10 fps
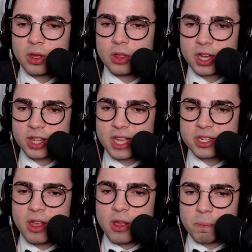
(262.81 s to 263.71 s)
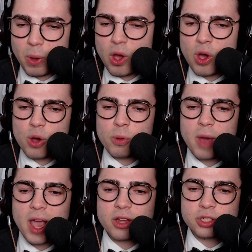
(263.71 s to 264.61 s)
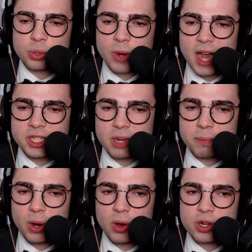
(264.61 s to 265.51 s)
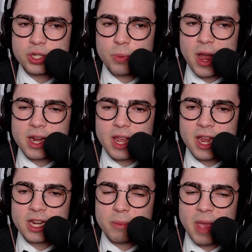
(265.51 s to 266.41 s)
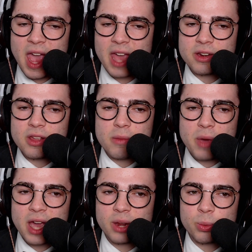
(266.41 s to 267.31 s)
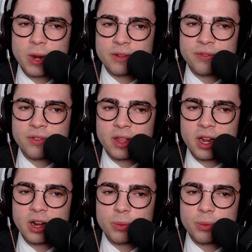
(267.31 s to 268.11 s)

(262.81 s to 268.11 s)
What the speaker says: Look at this. Boom! Michaels crashes and burns right into the mat by Ric Flair.